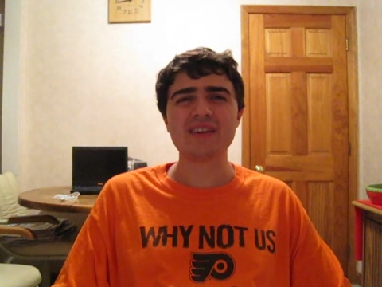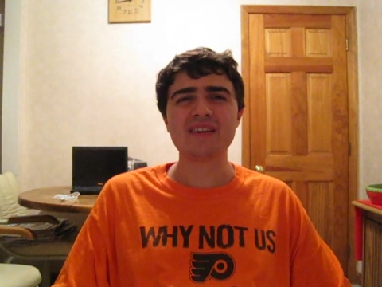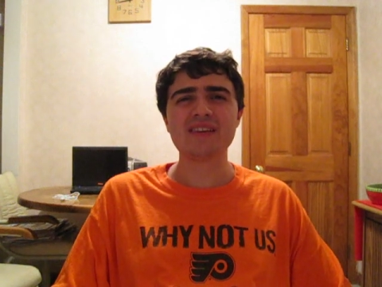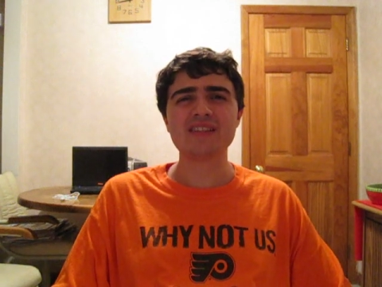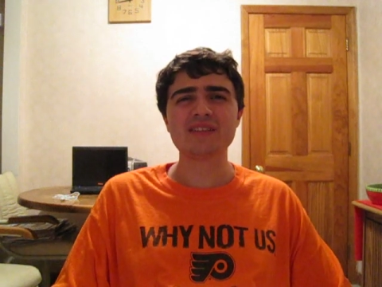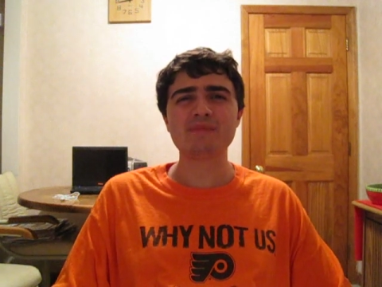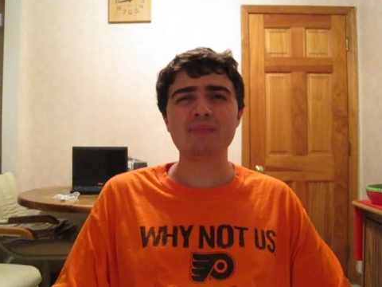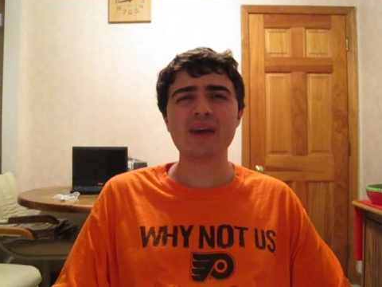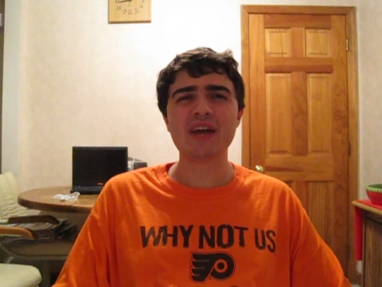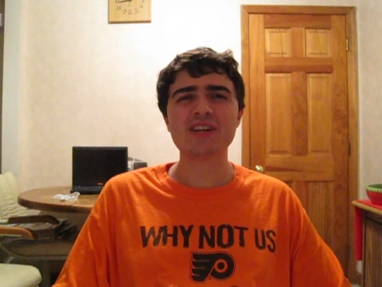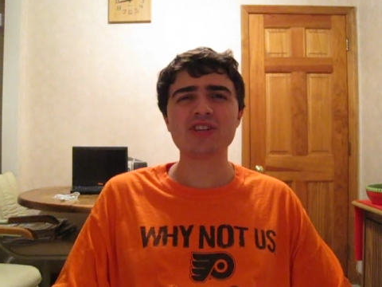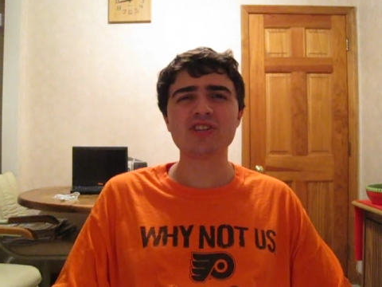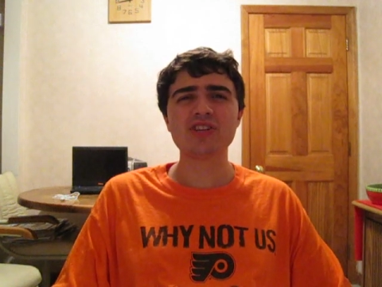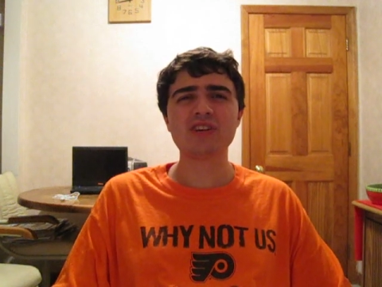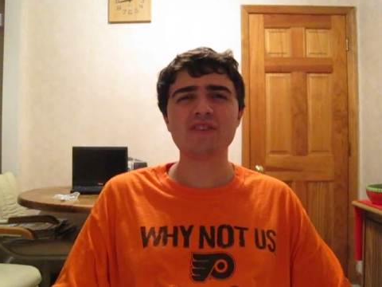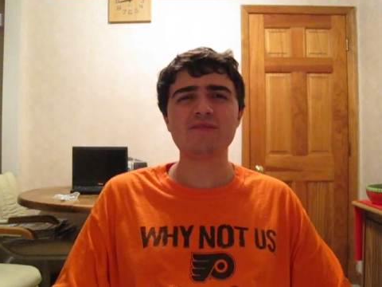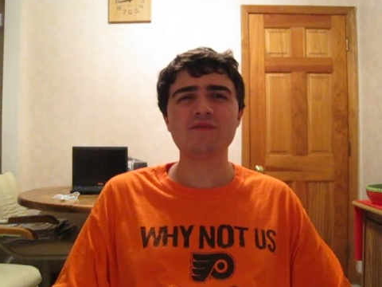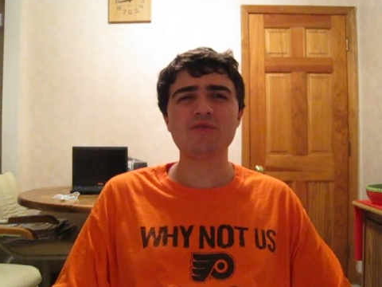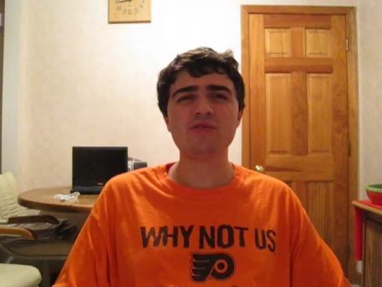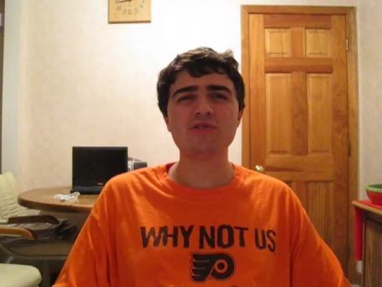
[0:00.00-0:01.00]

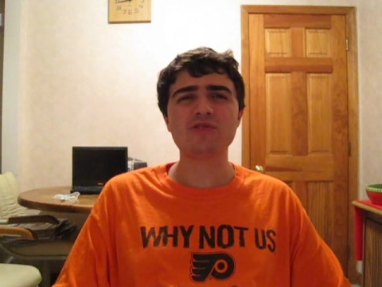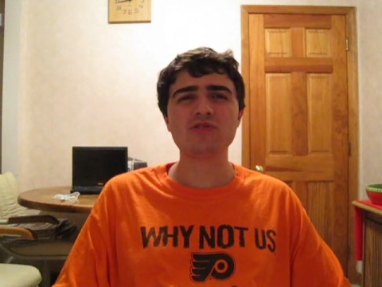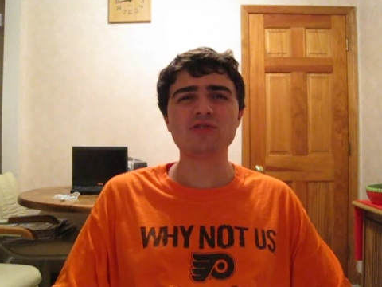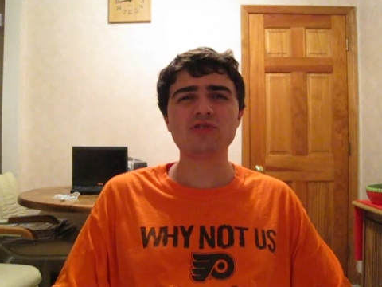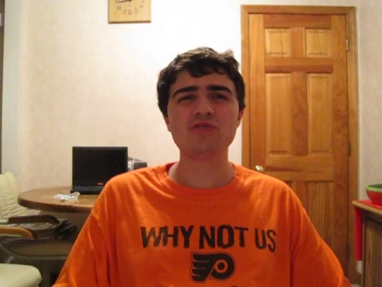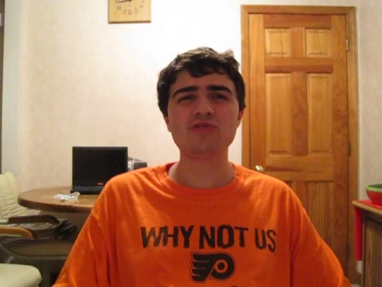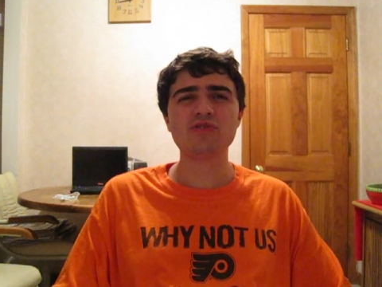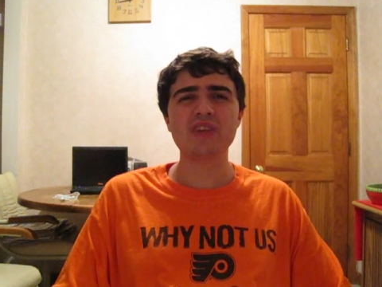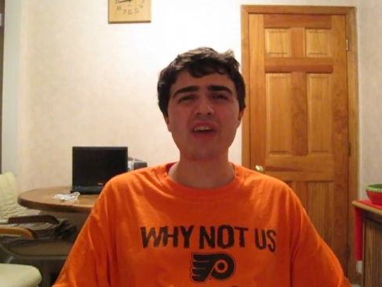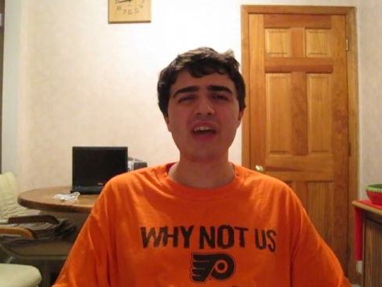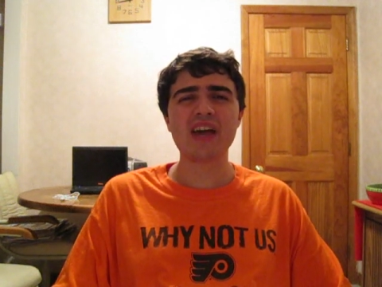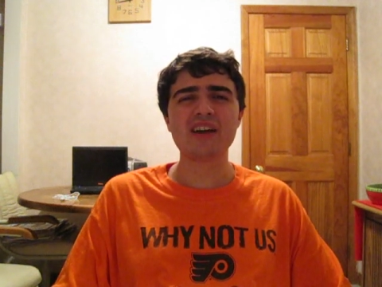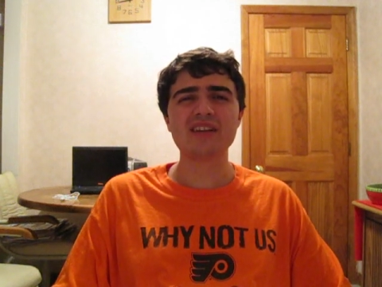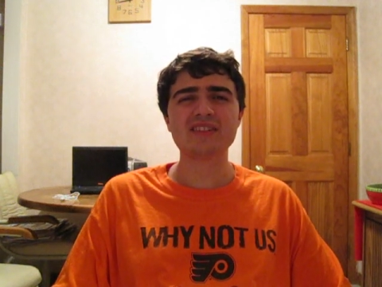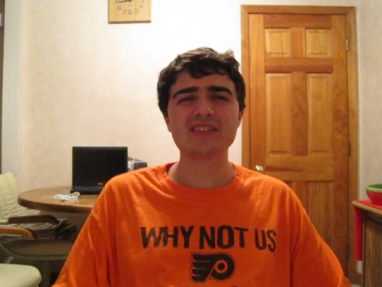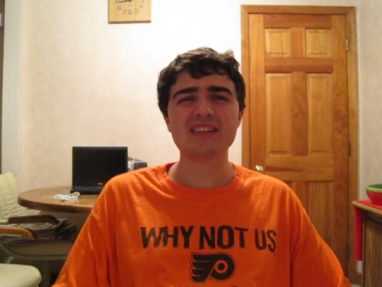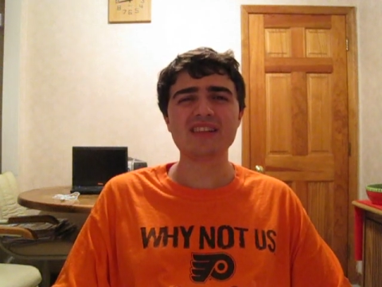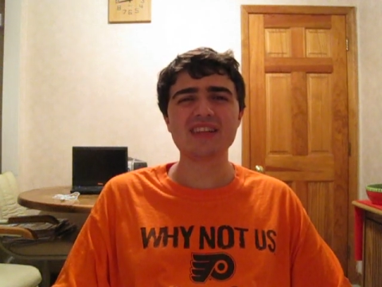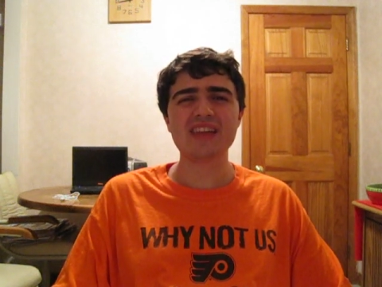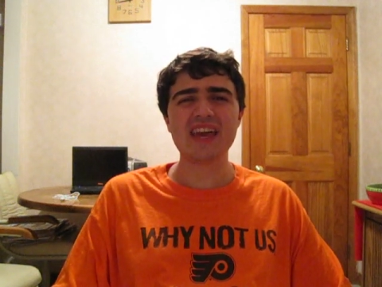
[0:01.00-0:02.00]
especially for
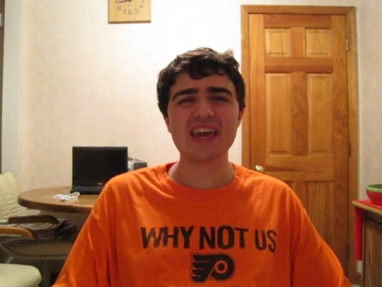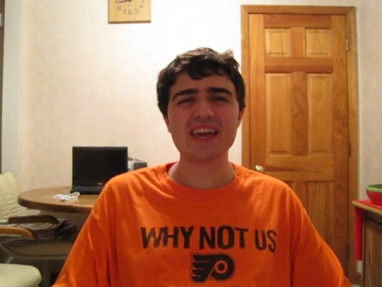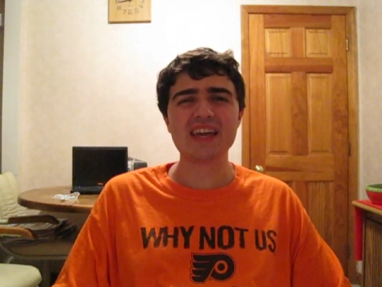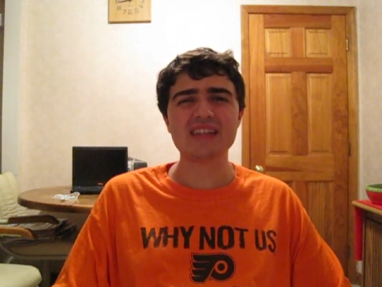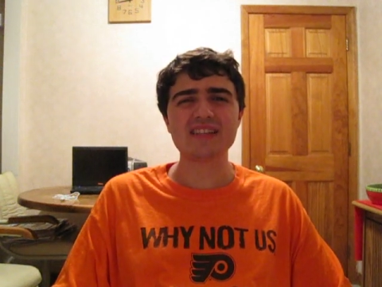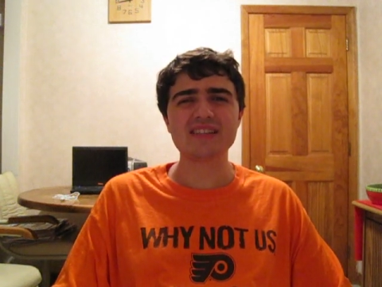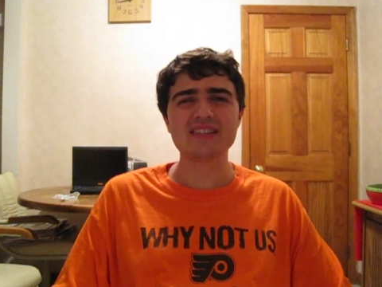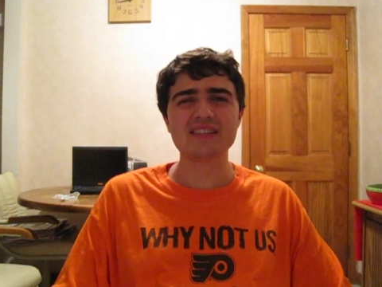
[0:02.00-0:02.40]
2008.